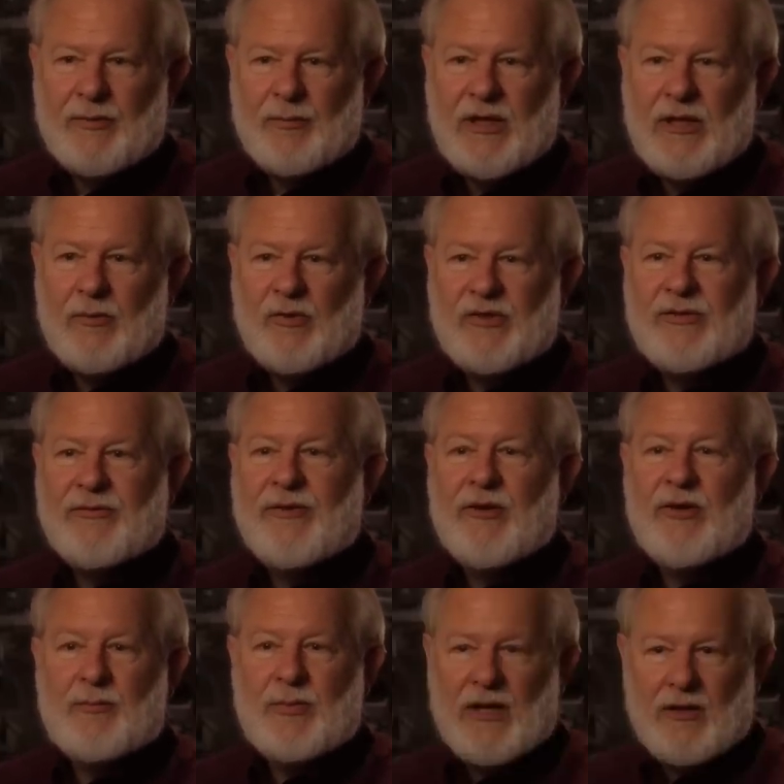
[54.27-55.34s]
I mean, it was a
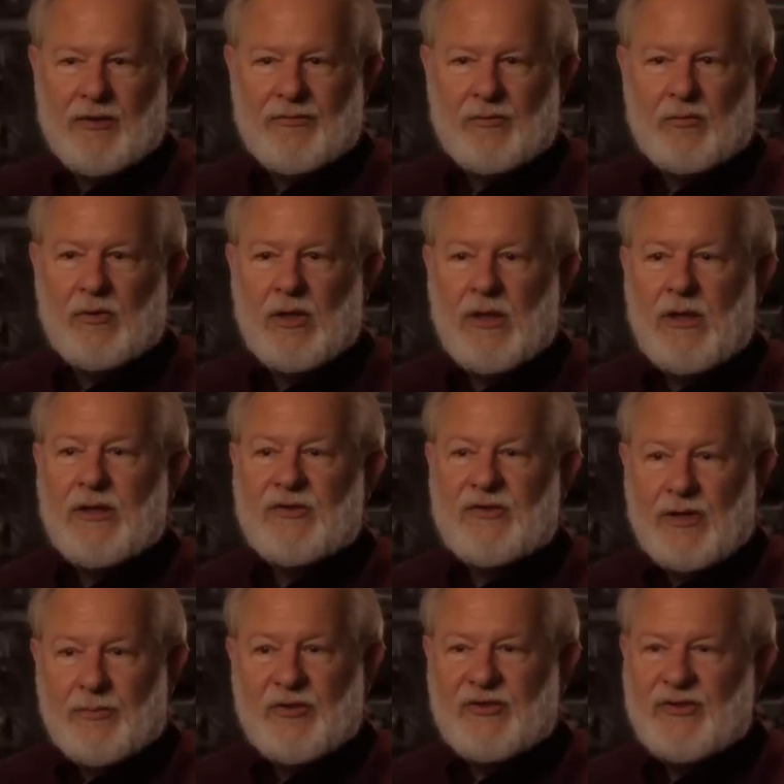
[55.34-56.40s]
very powerful
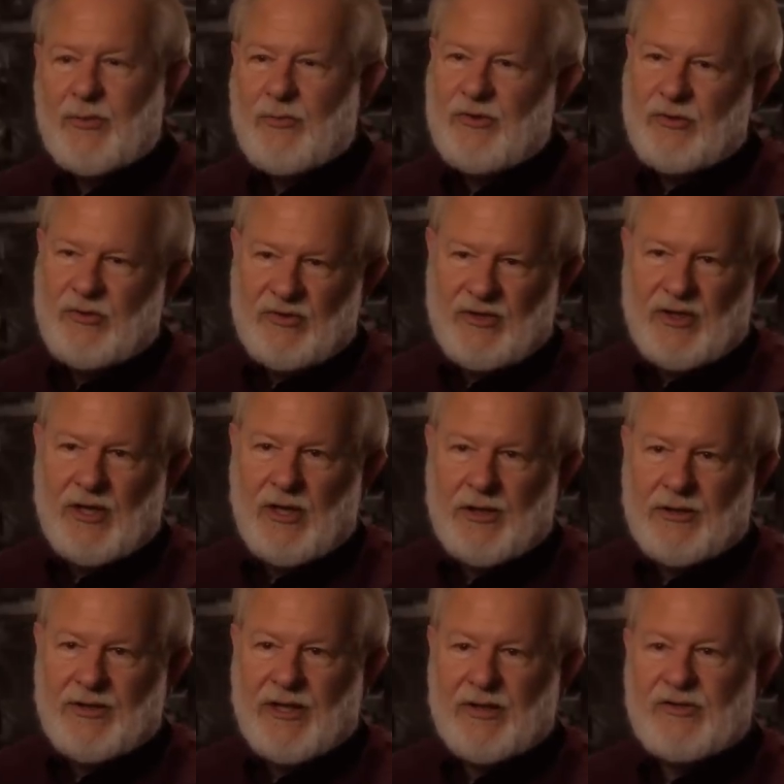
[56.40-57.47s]
substance that was used in the
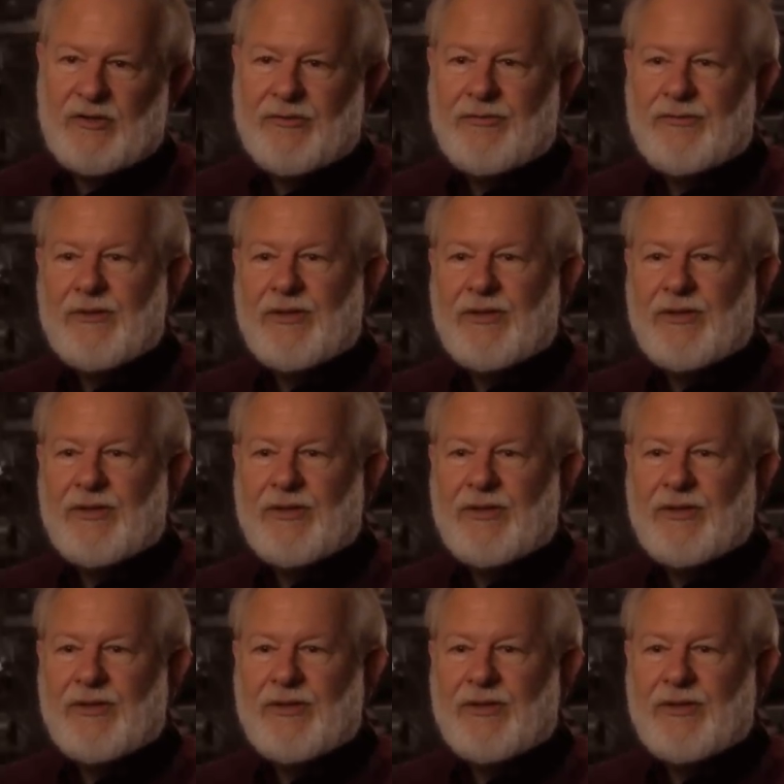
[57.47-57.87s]
context of